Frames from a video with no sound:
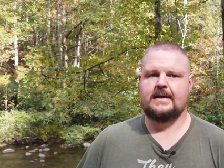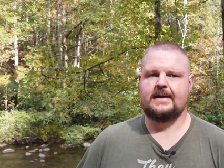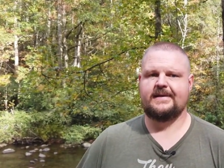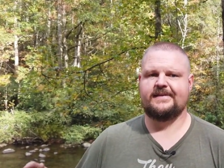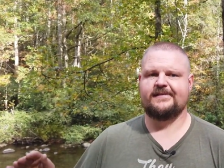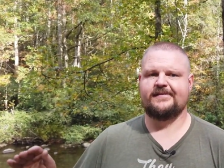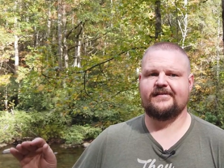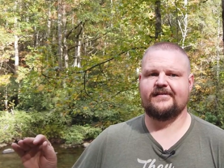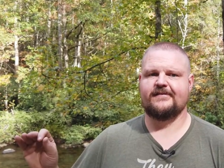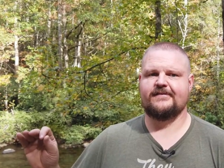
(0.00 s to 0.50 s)

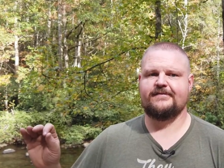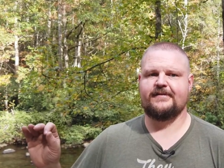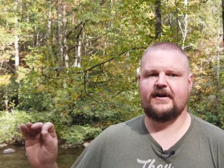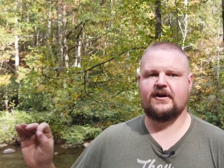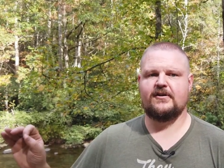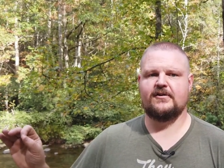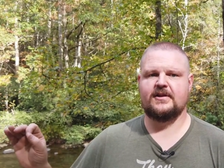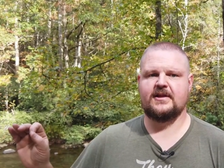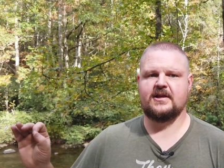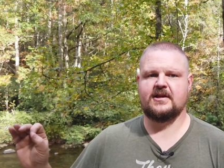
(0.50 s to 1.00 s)
it's
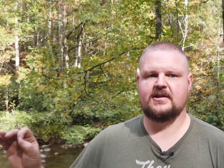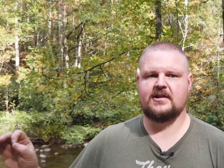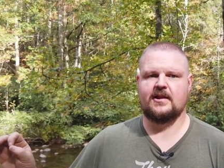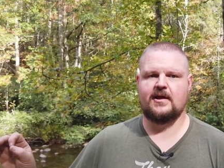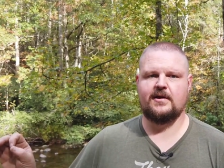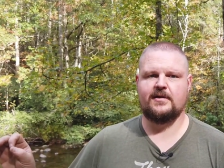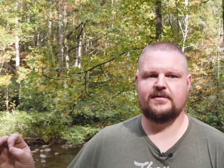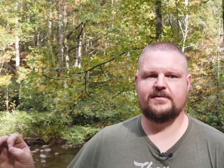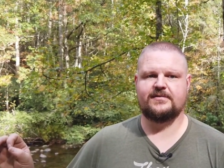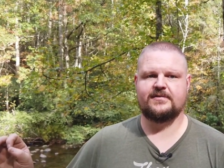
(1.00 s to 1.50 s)
fairly
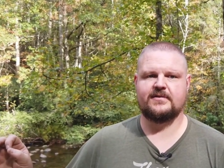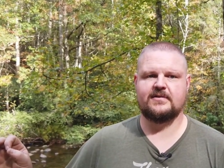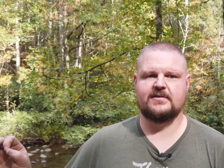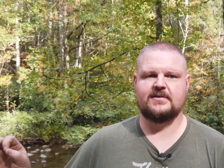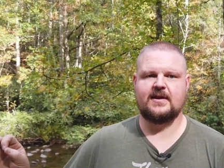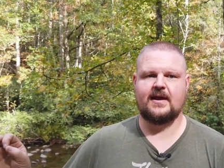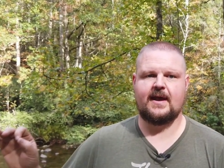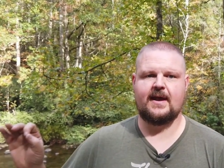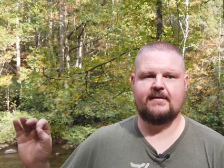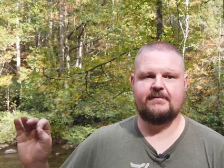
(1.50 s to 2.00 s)
close
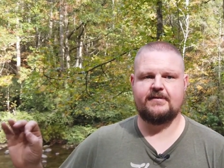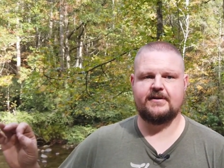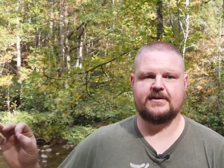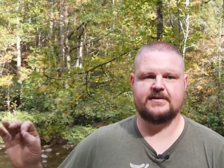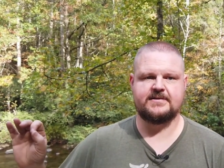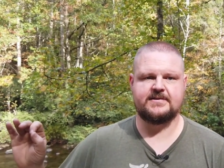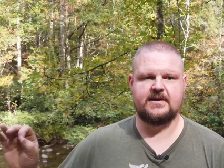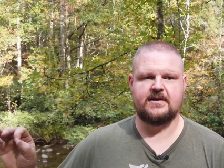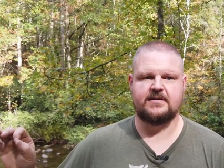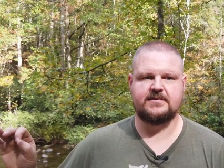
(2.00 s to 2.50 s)
to having
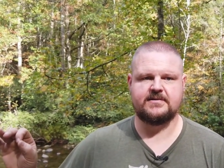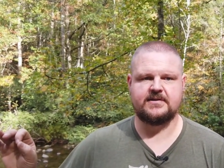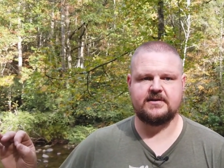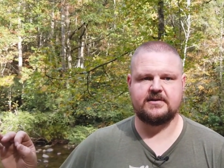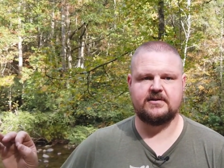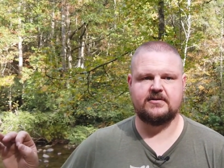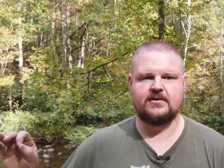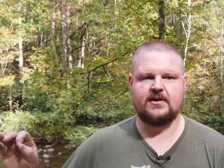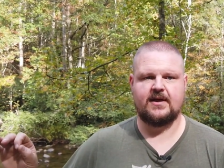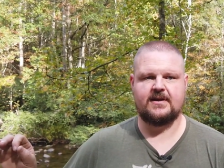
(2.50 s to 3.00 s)
a cell
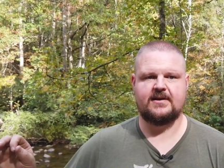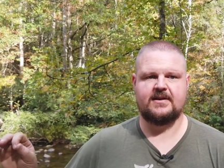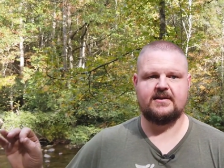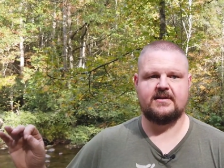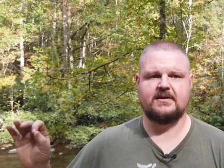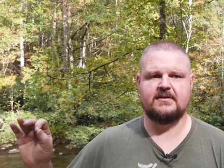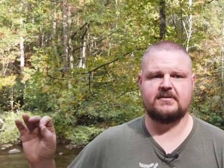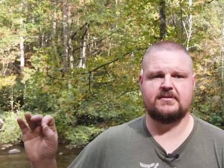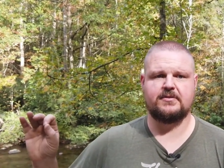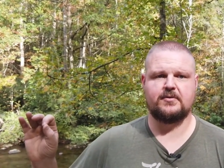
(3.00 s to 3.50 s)
signal. I
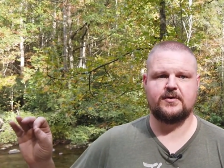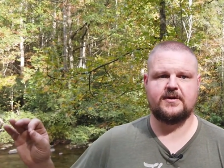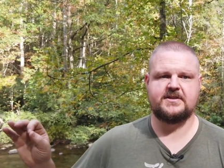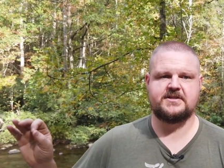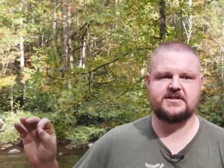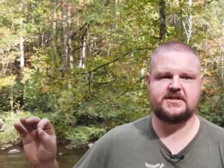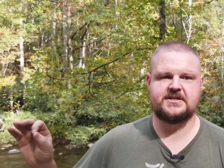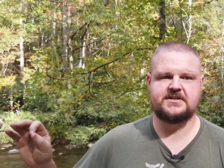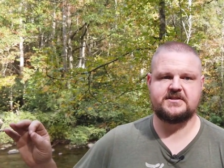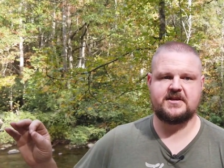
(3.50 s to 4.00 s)
did get three
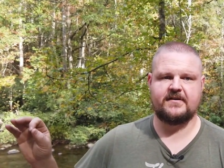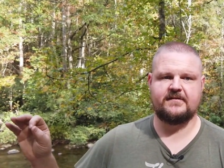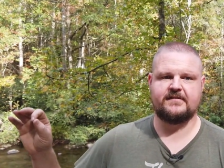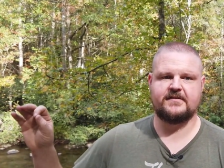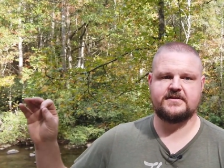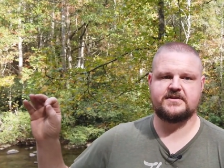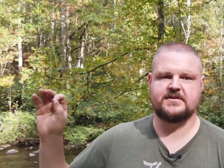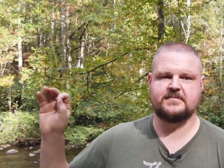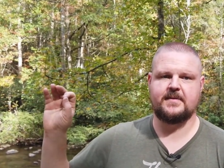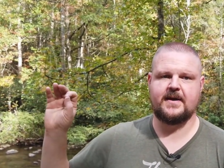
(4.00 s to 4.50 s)
G
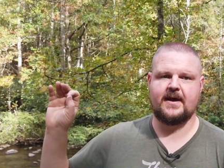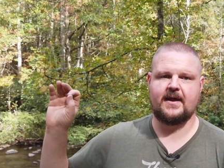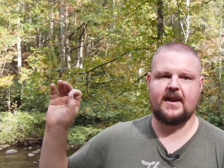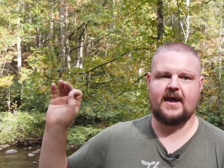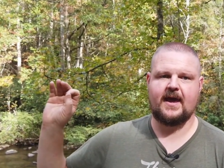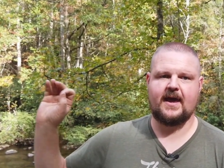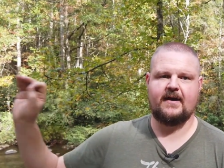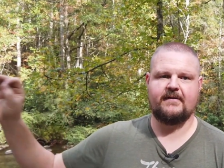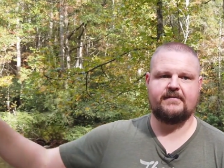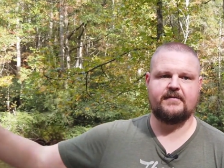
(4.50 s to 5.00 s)
service about
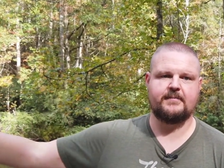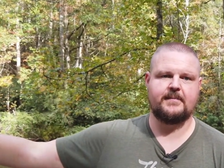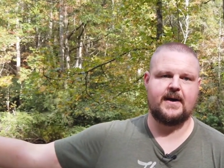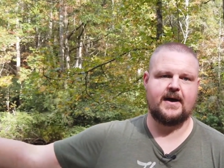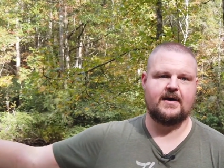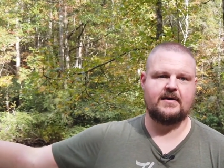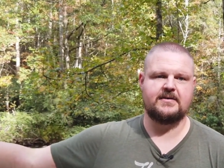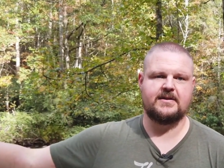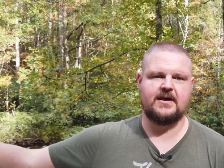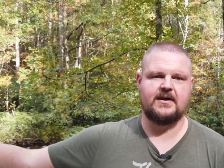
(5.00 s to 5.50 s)
half a
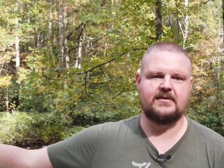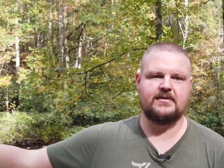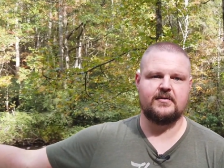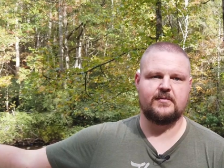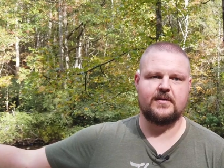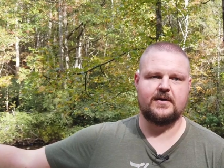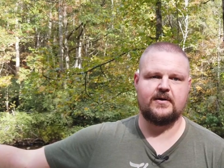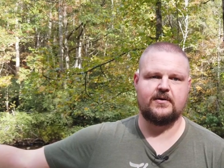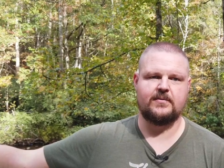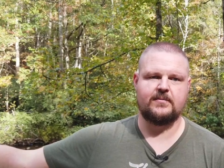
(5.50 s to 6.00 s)
mile down the
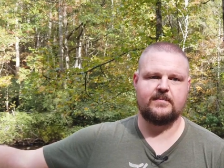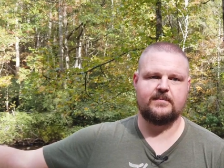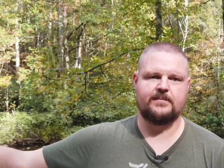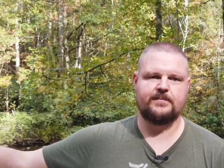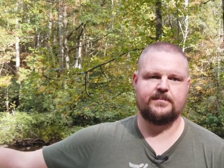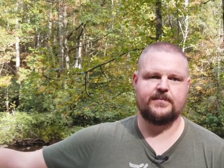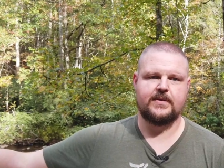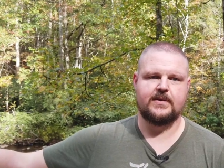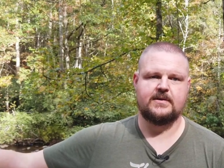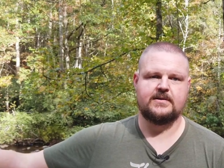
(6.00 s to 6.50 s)
road.
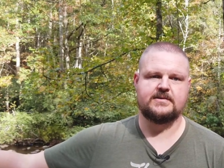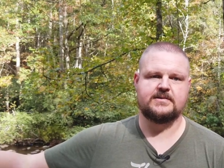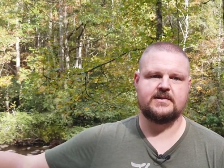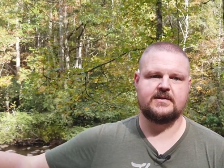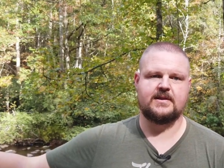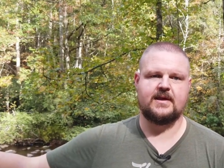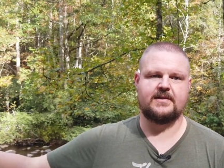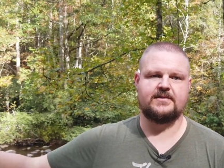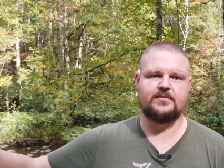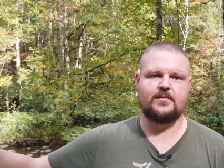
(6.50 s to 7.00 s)

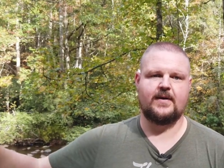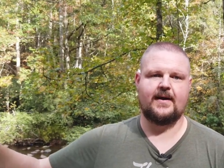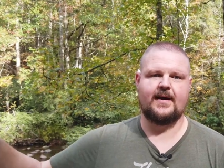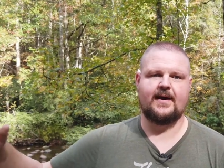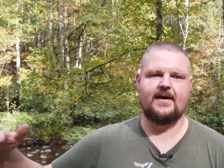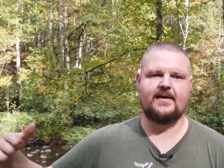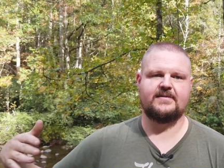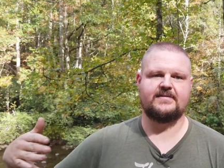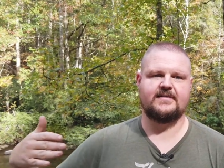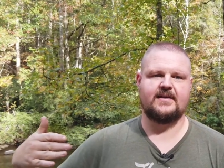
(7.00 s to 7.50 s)
So that's
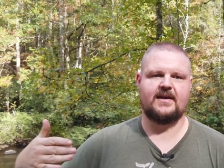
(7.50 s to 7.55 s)
why I